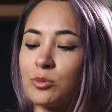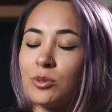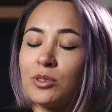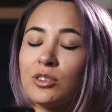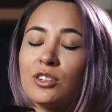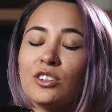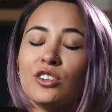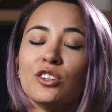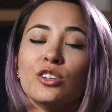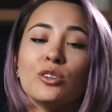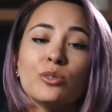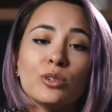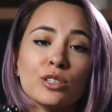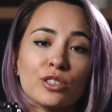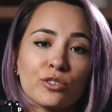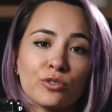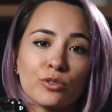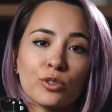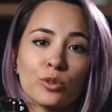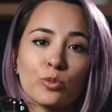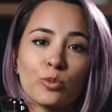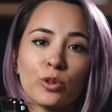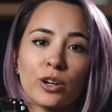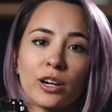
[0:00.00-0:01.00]
with the newest
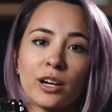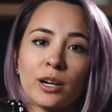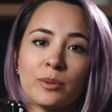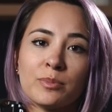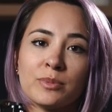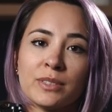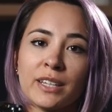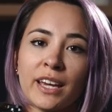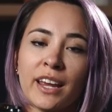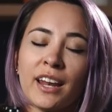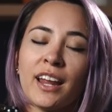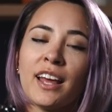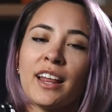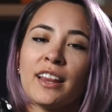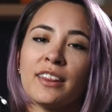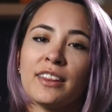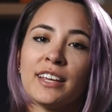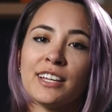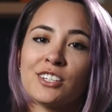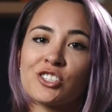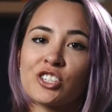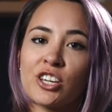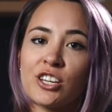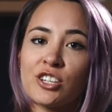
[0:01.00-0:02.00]
firmware update,
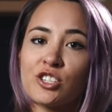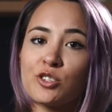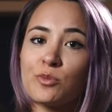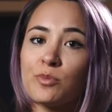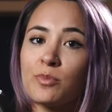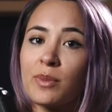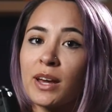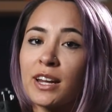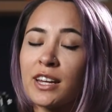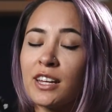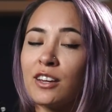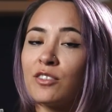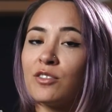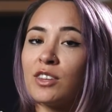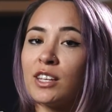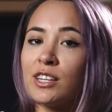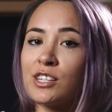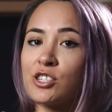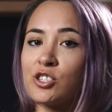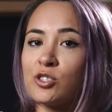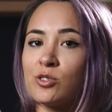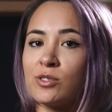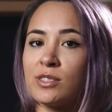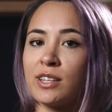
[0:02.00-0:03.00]
they changed many of the
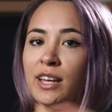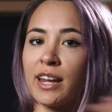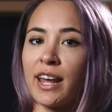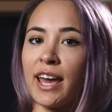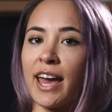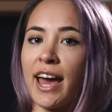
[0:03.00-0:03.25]
issues that I